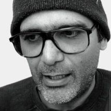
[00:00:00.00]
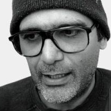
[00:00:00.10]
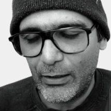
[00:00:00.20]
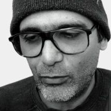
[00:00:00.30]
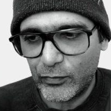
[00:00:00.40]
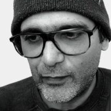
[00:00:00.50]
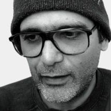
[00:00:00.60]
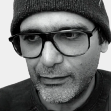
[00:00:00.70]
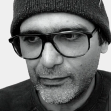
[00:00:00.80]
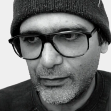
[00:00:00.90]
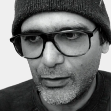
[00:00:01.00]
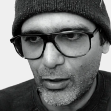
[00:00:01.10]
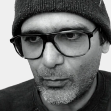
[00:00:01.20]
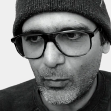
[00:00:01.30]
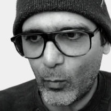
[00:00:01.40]
I was serious to
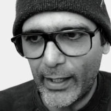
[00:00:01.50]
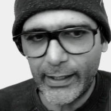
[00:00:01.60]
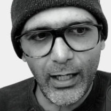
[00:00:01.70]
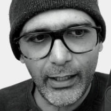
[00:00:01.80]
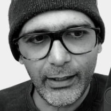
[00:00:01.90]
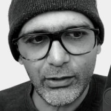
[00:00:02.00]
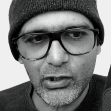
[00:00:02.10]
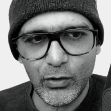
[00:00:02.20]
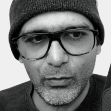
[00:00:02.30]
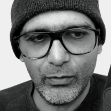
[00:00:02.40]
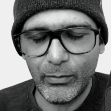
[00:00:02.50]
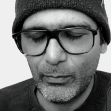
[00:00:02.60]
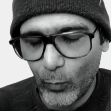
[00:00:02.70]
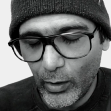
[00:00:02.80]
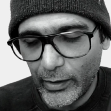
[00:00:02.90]
God. Why can't I choose?
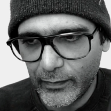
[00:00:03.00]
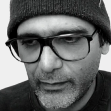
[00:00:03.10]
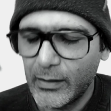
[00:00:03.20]
What?